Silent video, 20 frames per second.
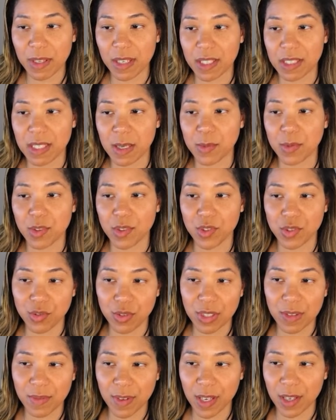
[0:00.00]
accepts the
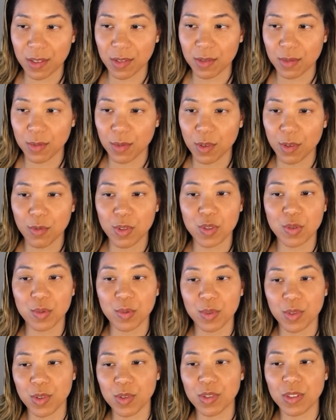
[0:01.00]
string value, which we
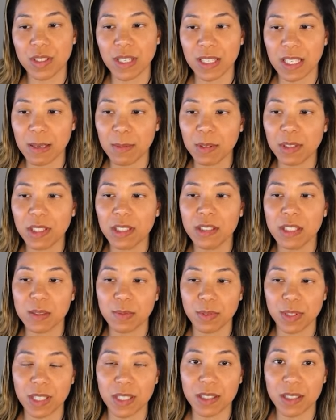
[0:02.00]
will use to dynamically
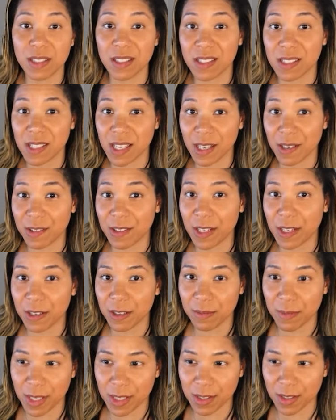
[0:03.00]
display the desired
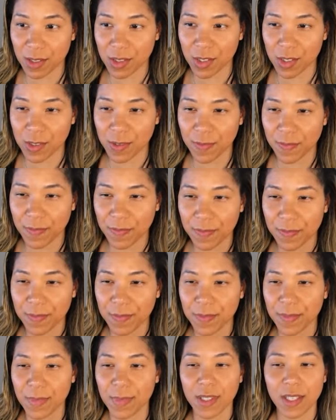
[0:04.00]
error message.
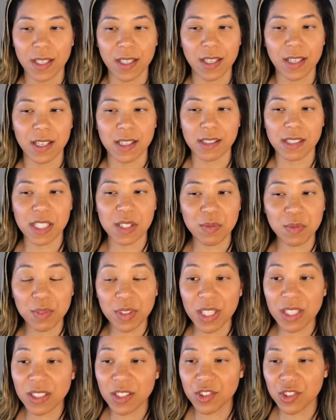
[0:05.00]
Since we'll
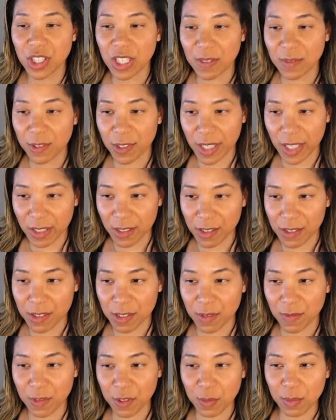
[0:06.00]
need to check for errors in
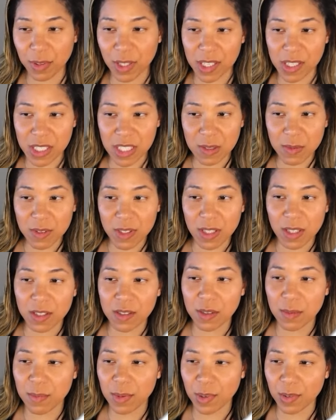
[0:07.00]
a few places within this
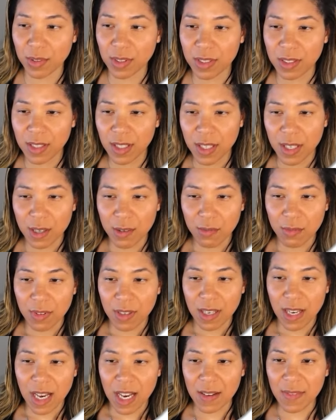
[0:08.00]
component,
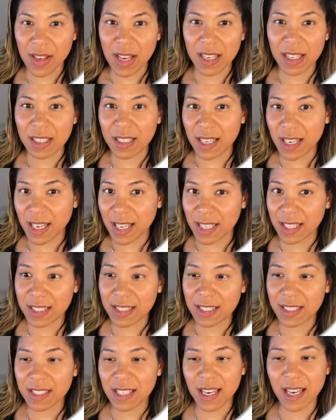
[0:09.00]
I've added a
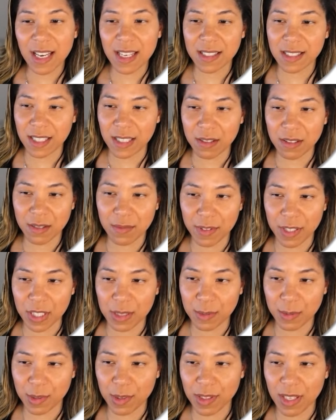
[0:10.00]
handy hasError
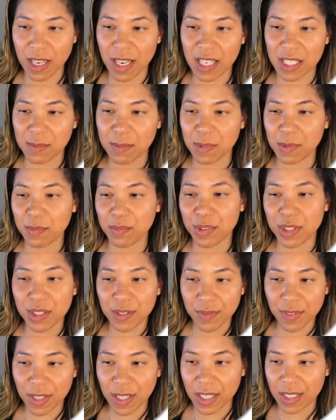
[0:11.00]
variable that has been
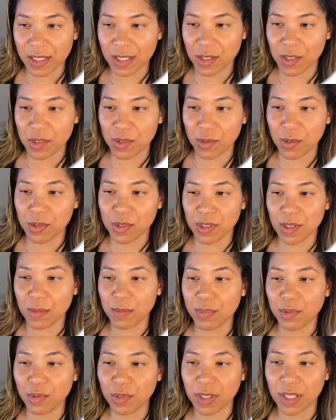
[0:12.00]
predefined and stores a
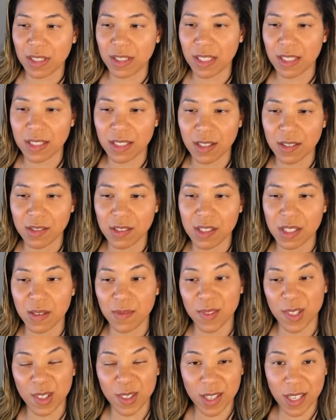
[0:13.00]
Boolean that tells us if
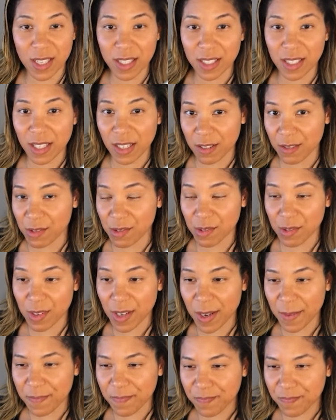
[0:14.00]
there are any errors or not.